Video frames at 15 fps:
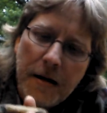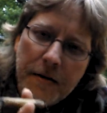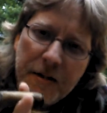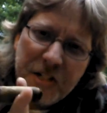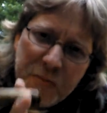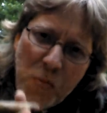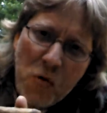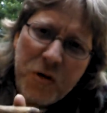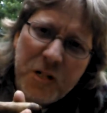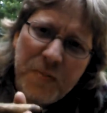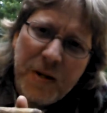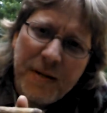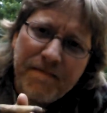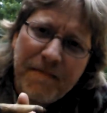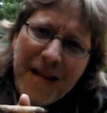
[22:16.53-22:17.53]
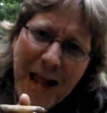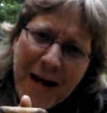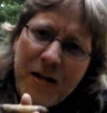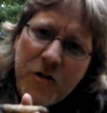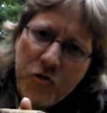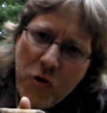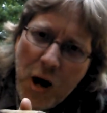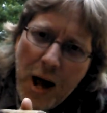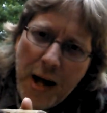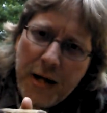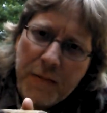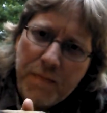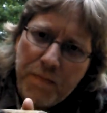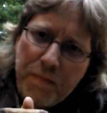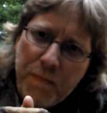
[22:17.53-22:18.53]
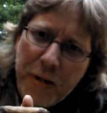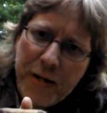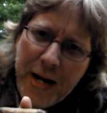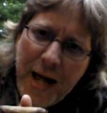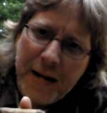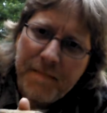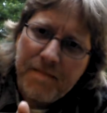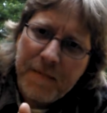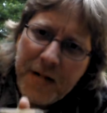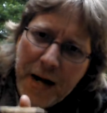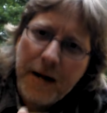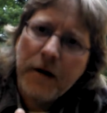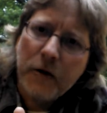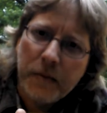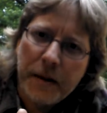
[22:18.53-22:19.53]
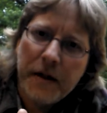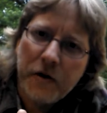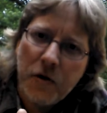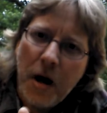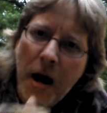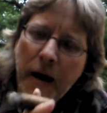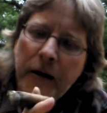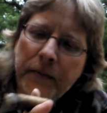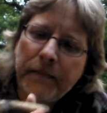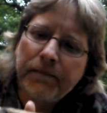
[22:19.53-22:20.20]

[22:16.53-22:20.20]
The smoke has been kind of dry, but not terribly dry.